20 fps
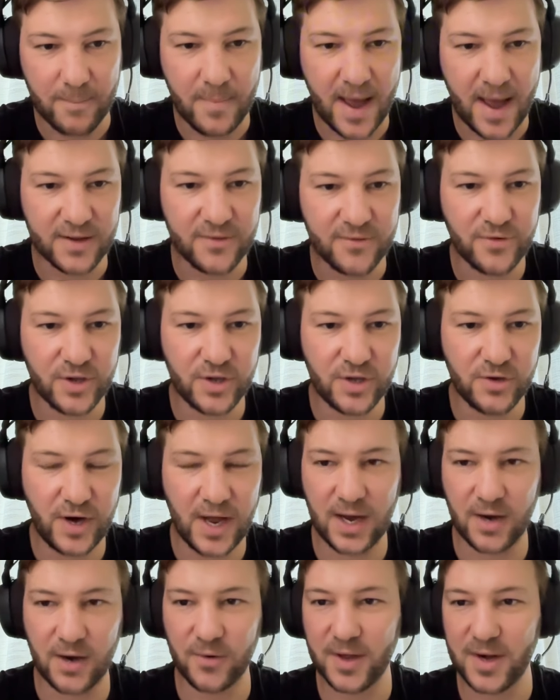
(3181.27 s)
bad for you
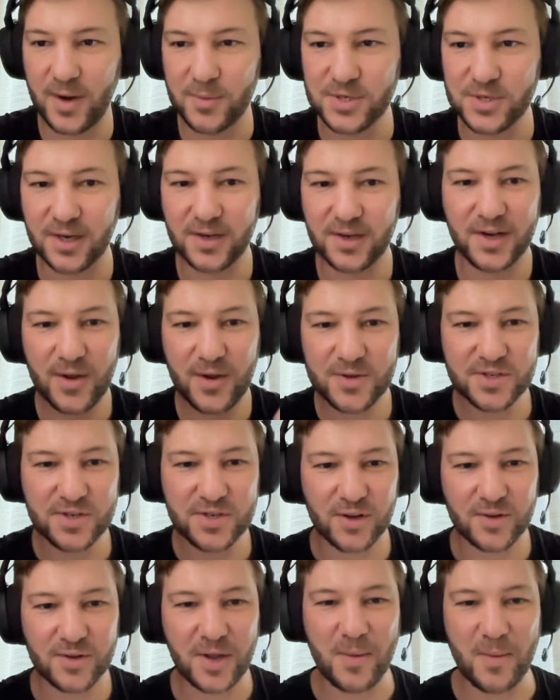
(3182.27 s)
now, and I was like, no, it's
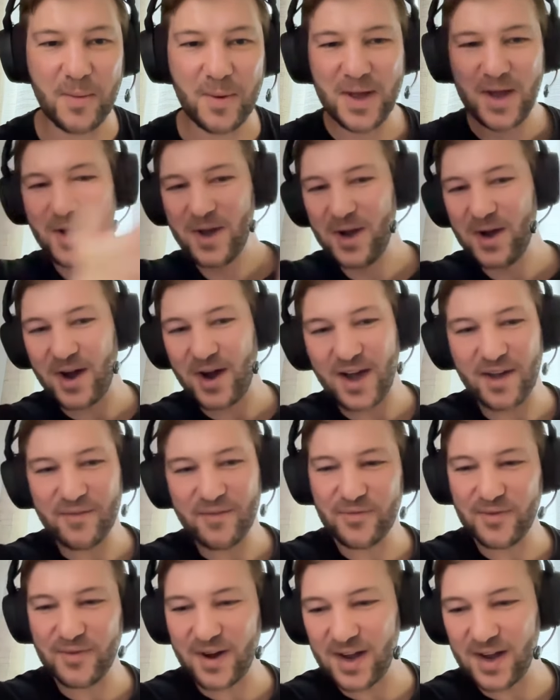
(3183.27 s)
not. I